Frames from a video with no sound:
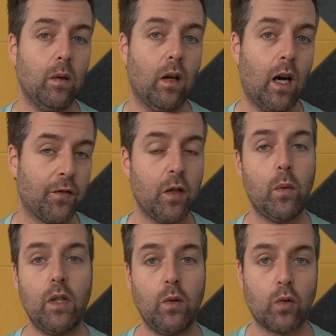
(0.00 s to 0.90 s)
Often
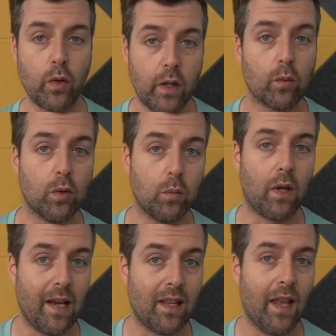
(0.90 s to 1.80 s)
when you treat a room
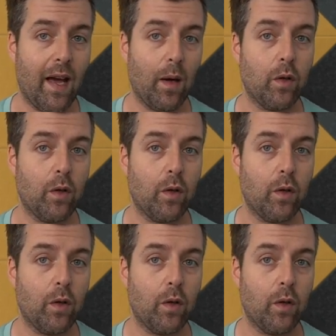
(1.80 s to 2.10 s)
like that,